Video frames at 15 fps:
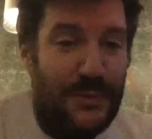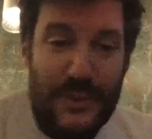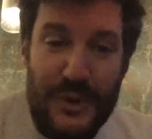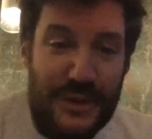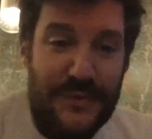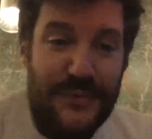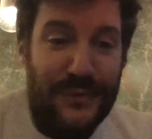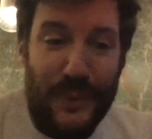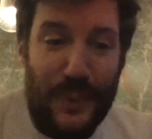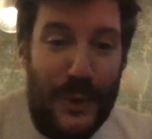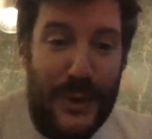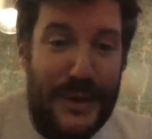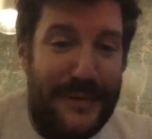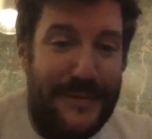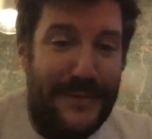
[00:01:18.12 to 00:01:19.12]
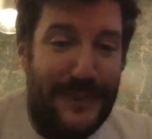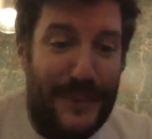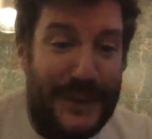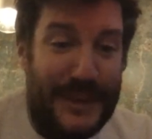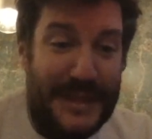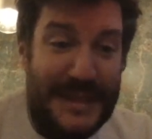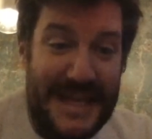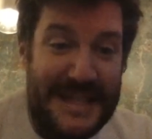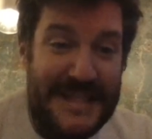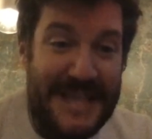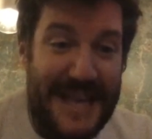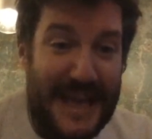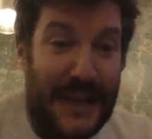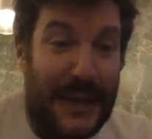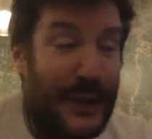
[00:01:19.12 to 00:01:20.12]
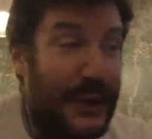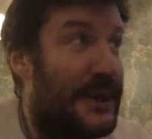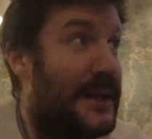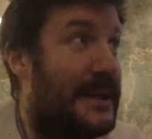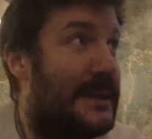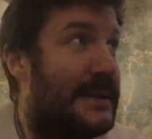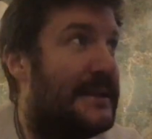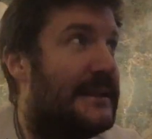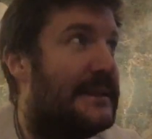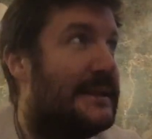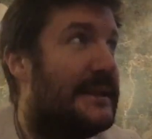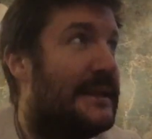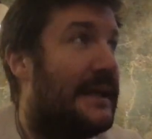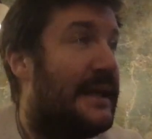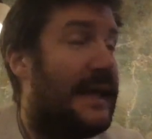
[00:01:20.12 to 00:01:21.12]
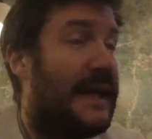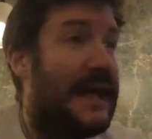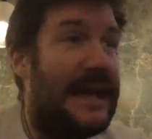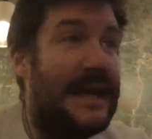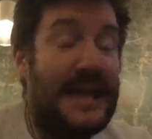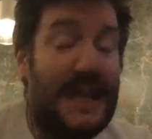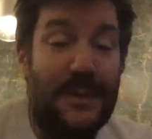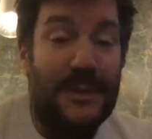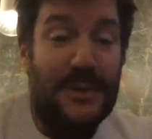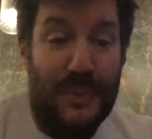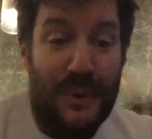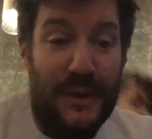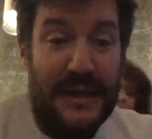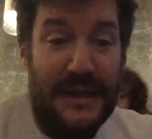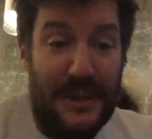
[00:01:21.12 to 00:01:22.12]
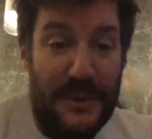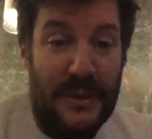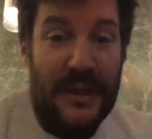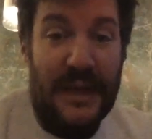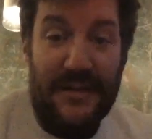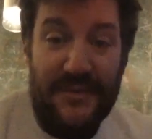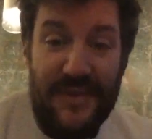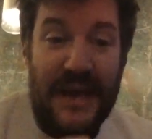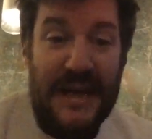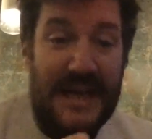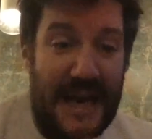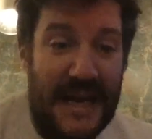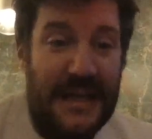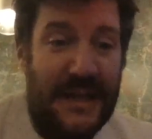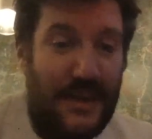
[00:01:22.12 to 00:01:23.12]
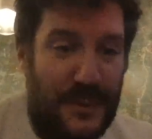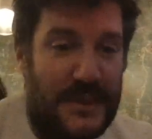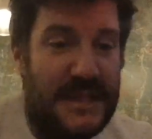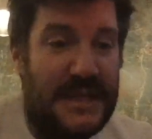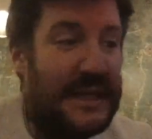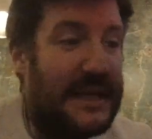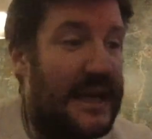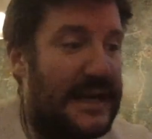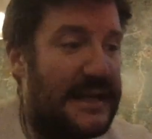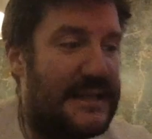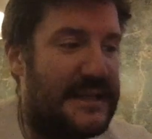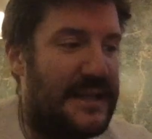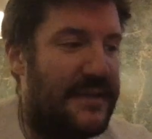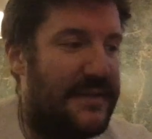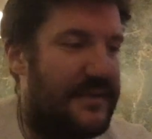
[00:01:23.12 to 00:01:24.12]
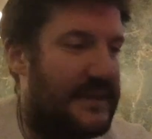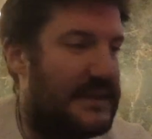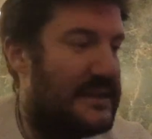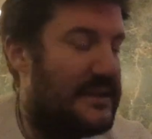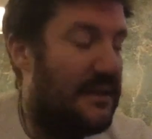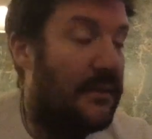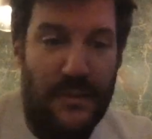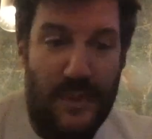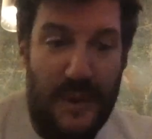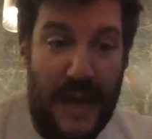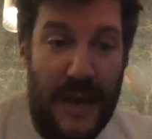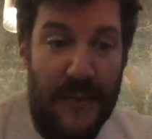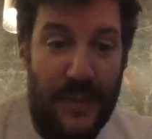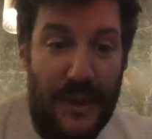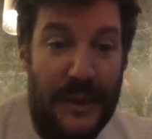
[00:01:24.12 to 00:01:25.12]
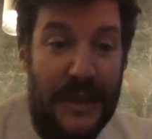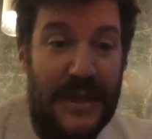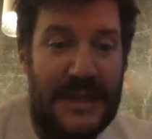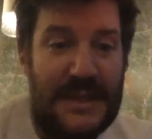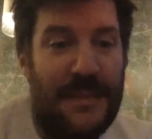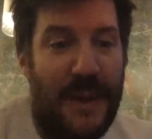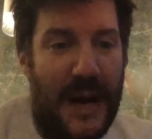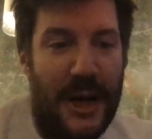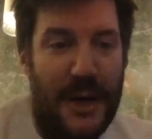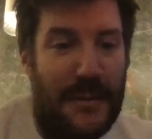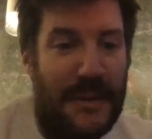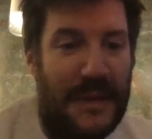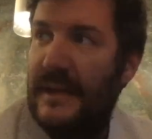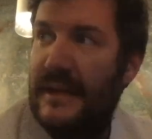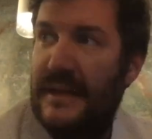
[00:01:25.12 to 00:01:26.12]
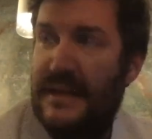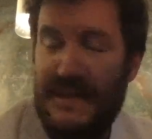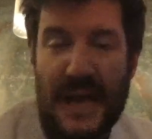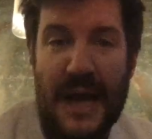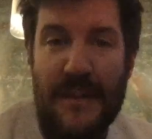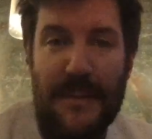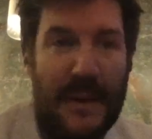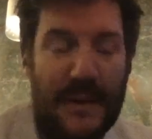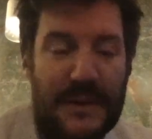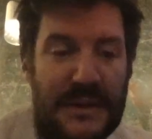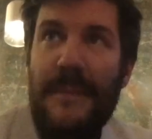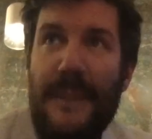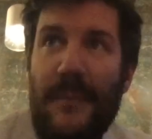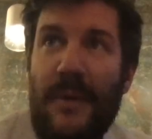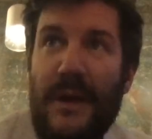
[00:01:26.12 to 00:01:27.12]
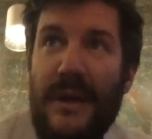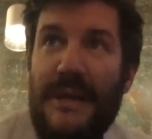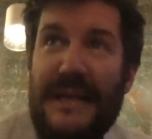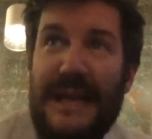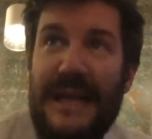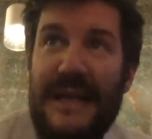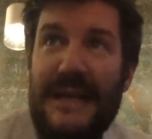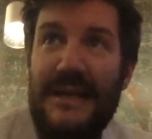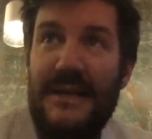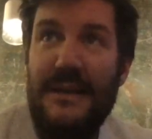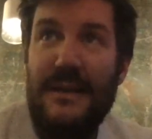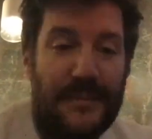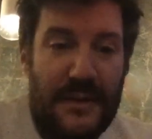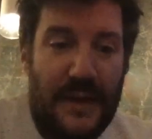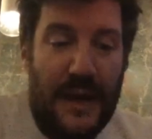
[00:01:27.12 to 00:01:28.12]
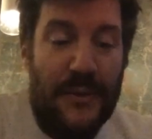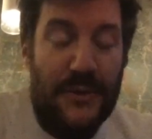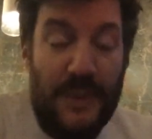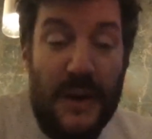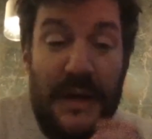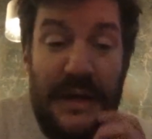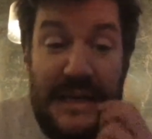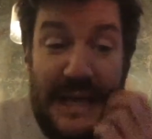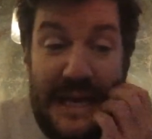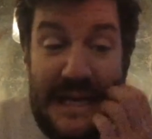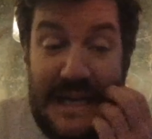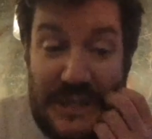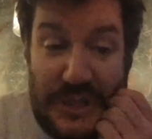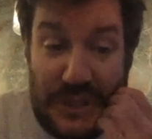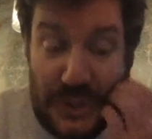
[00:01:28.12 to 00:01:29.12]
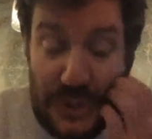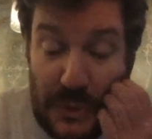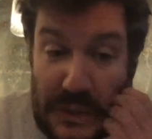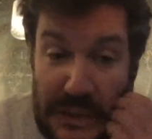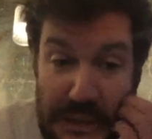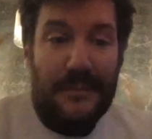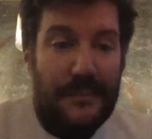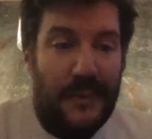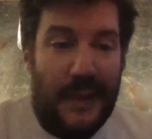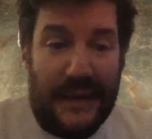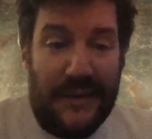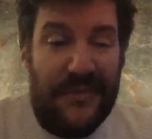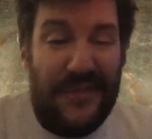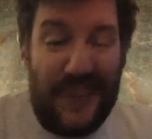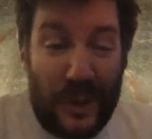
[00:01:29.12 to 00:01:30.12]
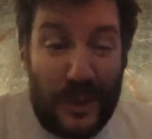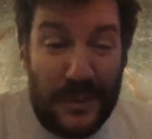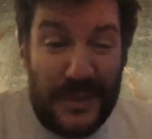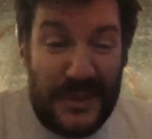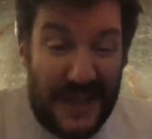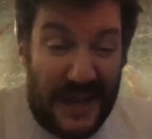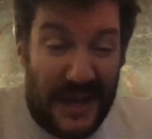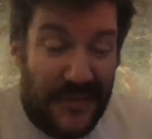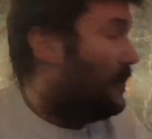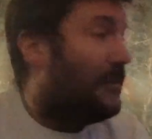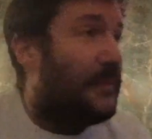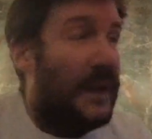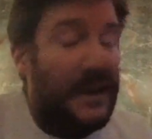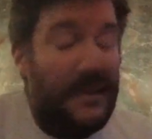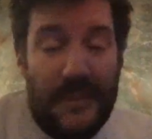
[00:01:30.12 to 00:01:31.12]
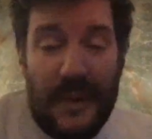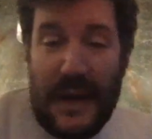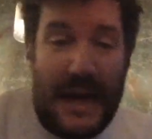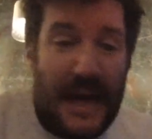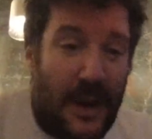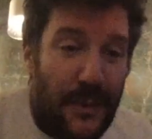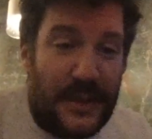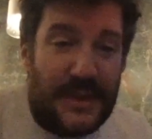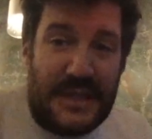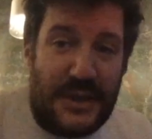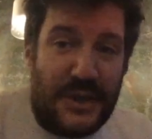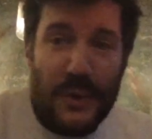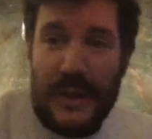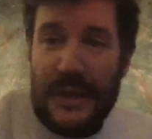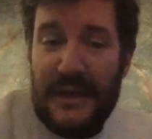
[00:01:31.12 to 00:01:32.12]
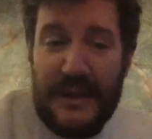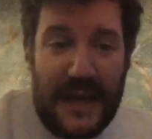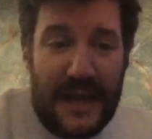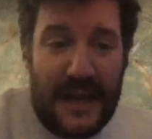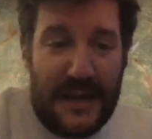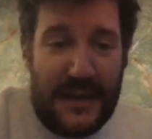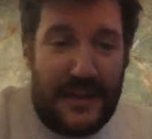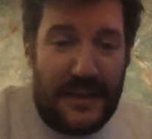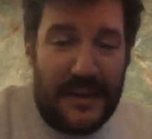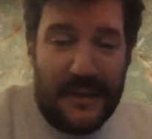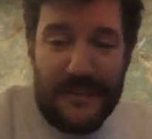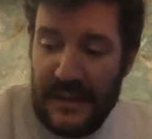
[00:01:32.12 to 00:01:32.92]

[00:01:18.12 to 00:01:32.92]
just floored that food could taste that good. And he was really doing like fine dining cuisine kind of stuff. And so that really inspired me. At the time I was wanting to get into doing like film stuff, but I always enjoyed kind of the